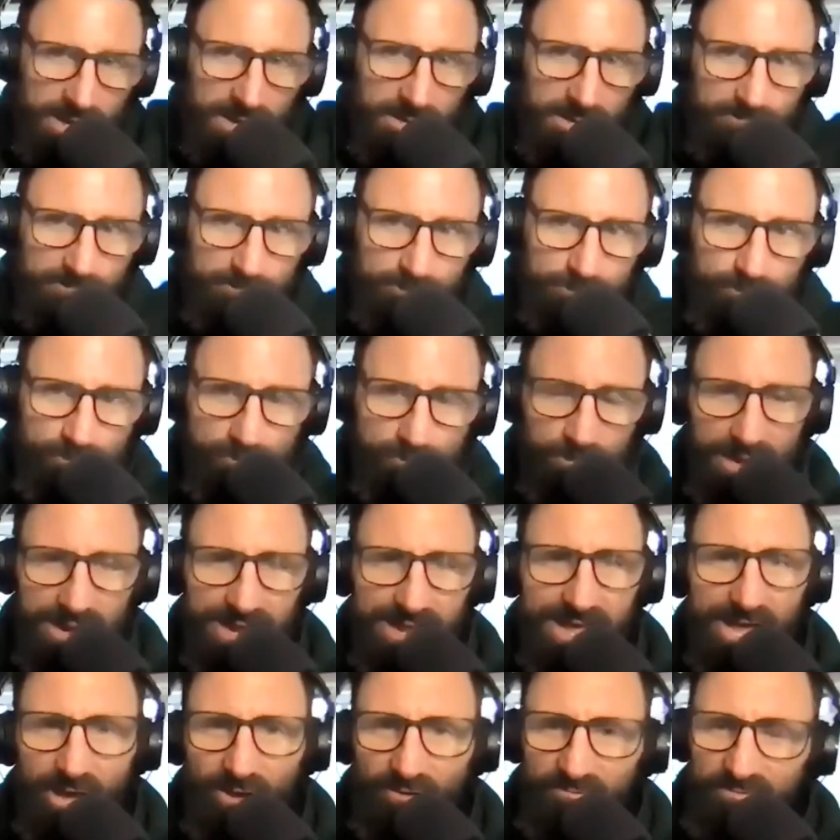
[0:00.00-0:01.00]
my
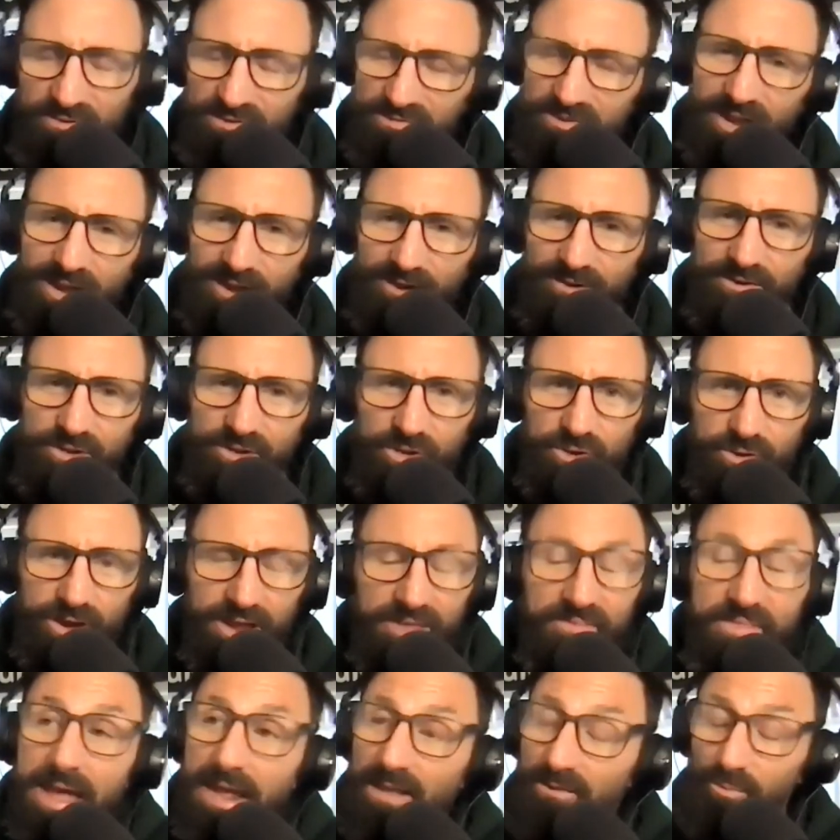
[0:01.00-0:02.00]
Elvis hairdo,
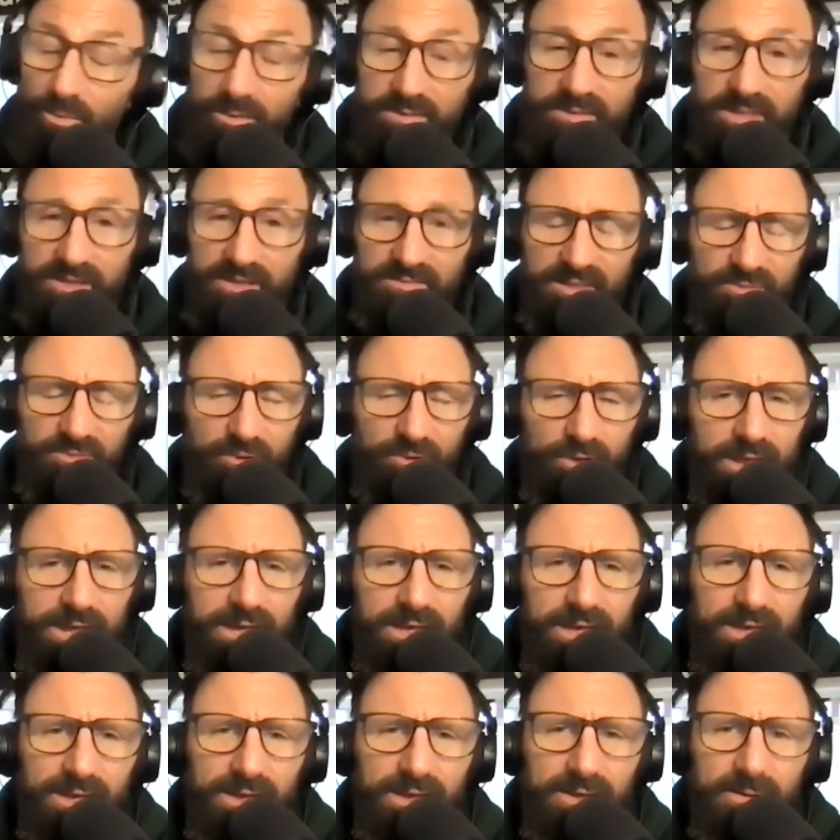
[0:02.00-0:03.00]
and that's what they said. They're
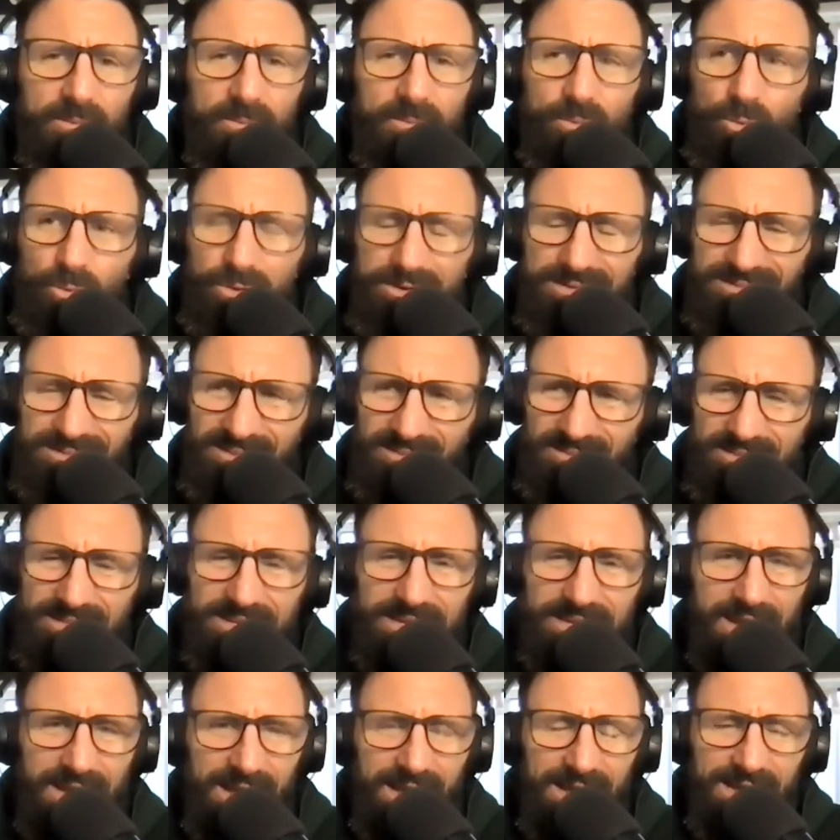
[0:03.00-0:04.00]
like, "What's this
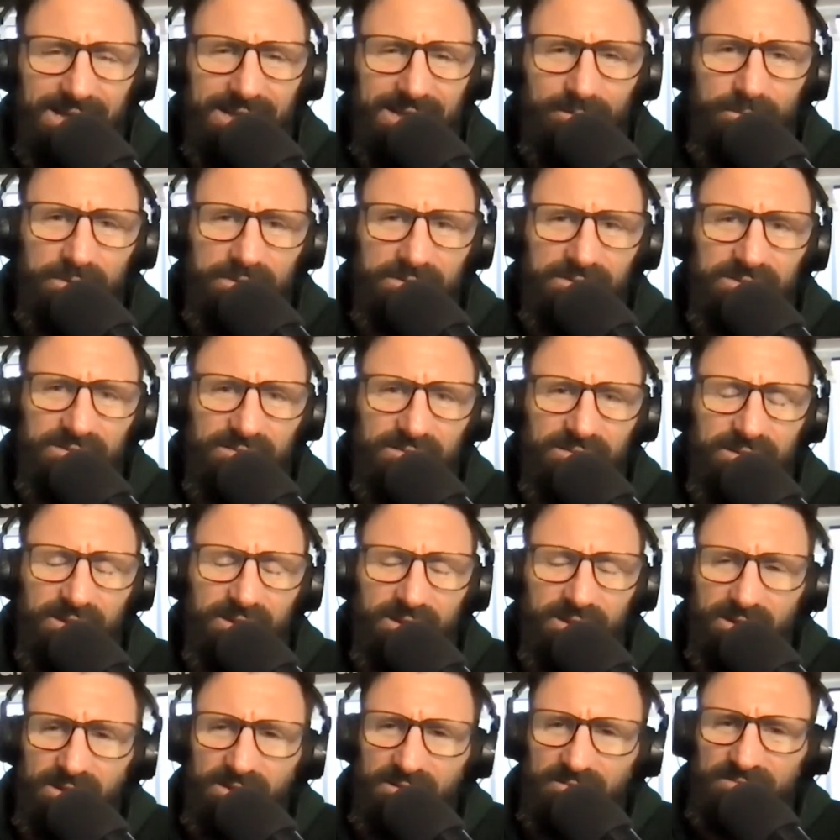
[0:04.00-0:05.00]
guy with this
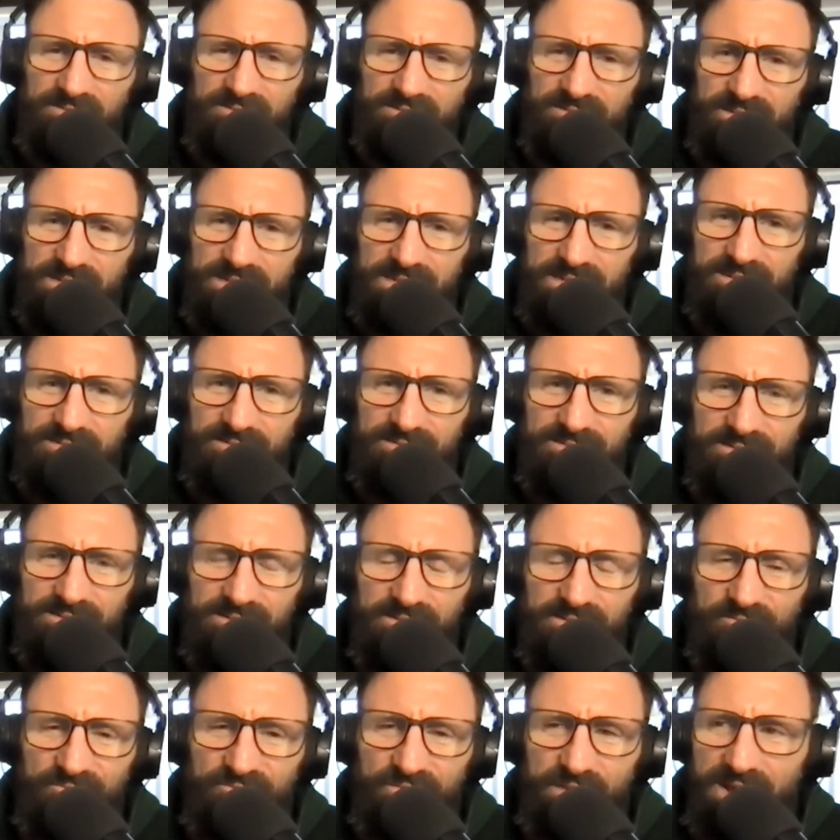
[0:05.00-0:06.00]
cut off sleeves
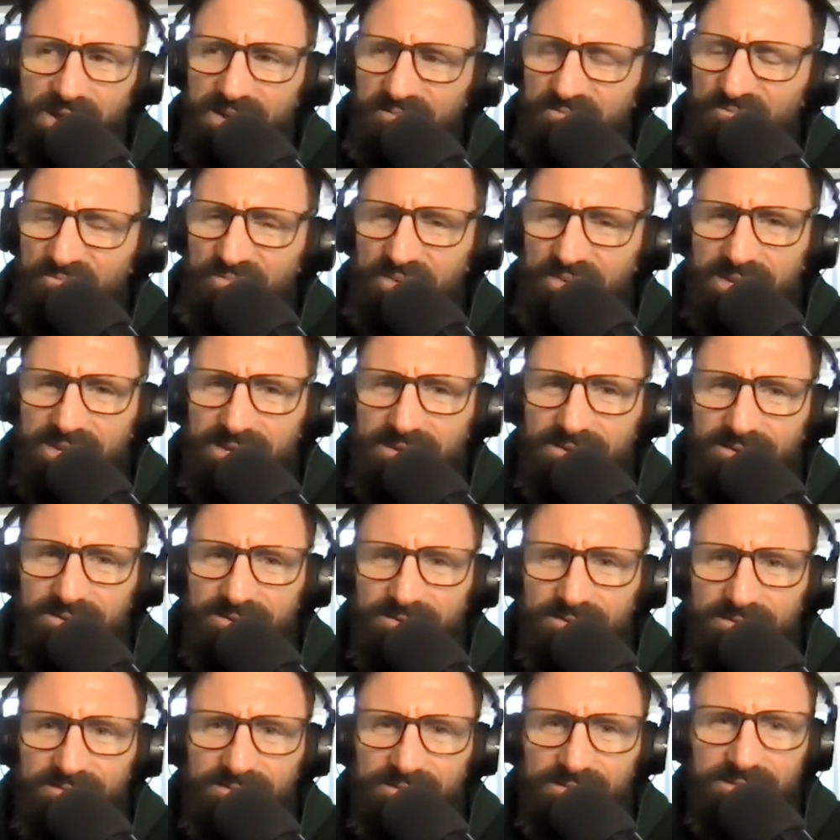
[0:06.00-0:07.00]
and the 5
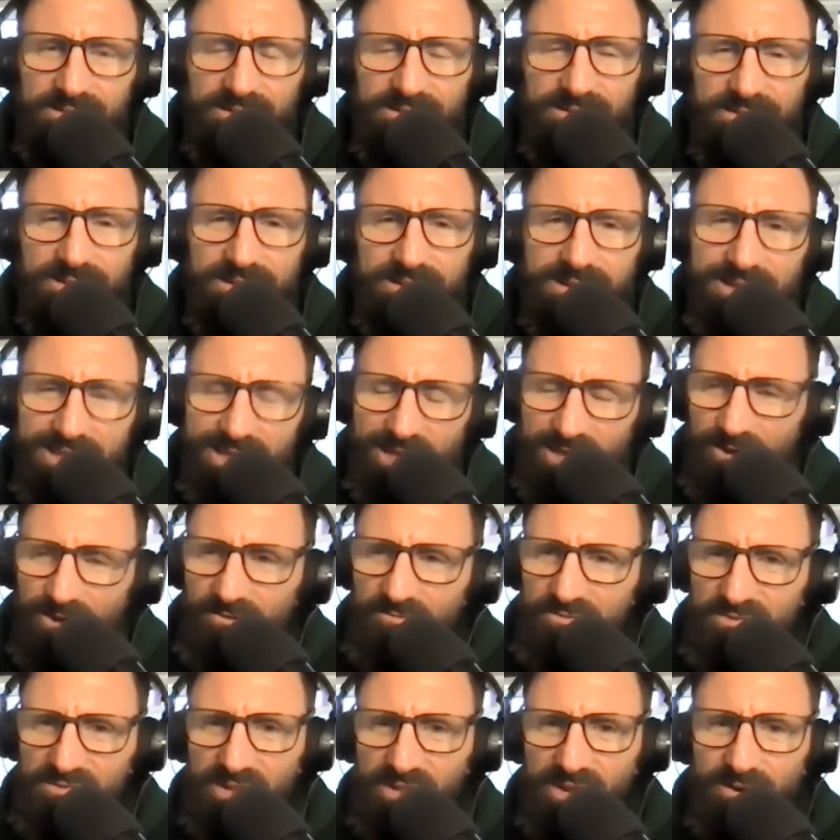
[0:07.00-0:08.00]
fingers and the
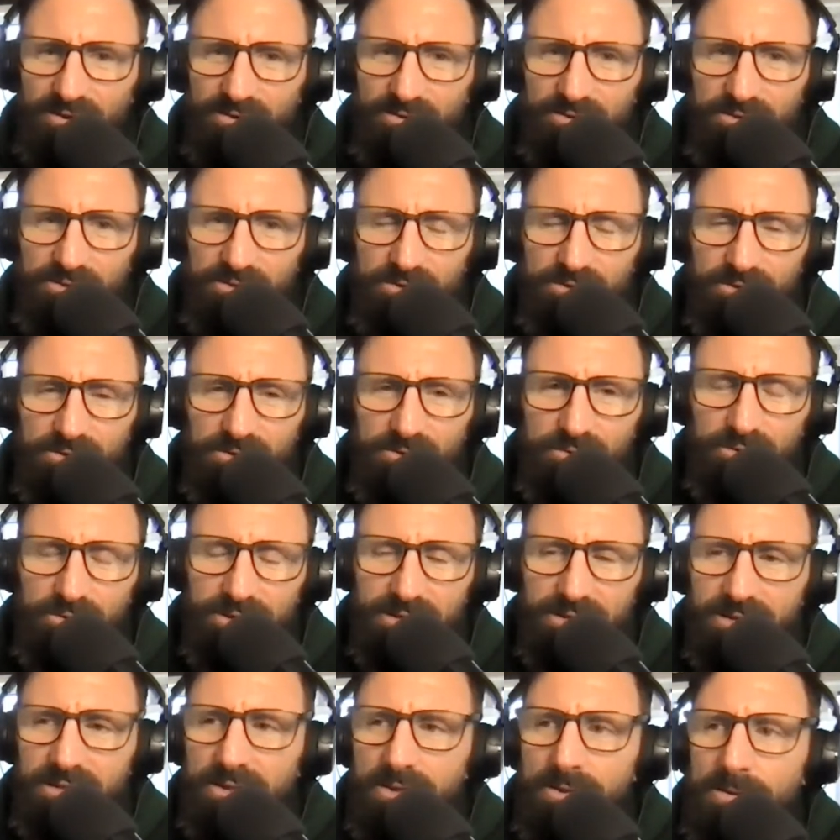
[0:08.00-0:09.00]
Elvis hairdo?"
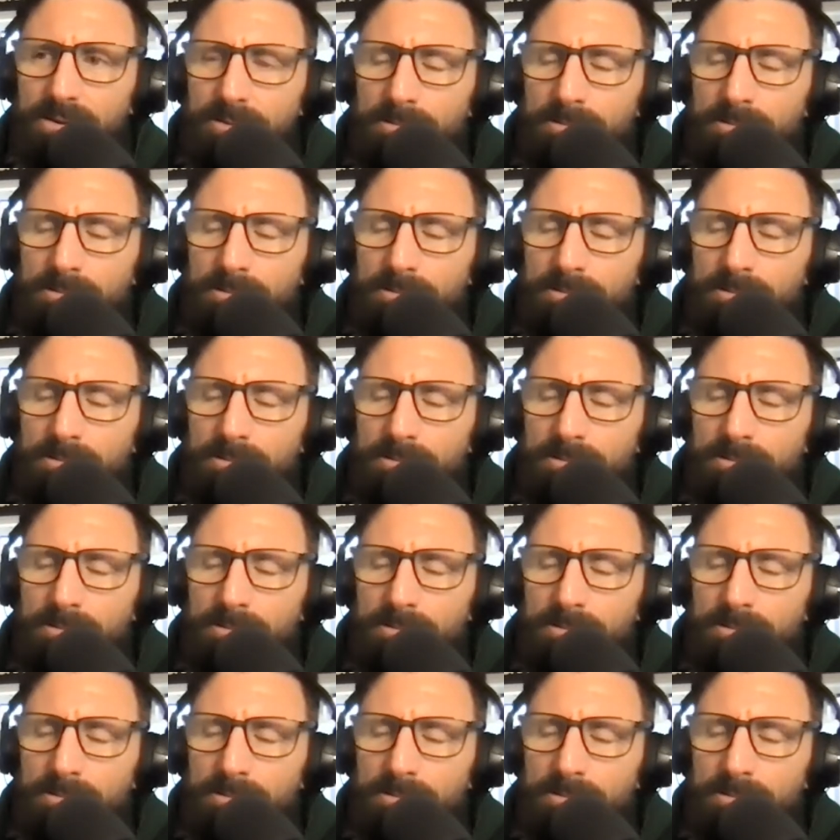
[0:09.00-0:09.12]
And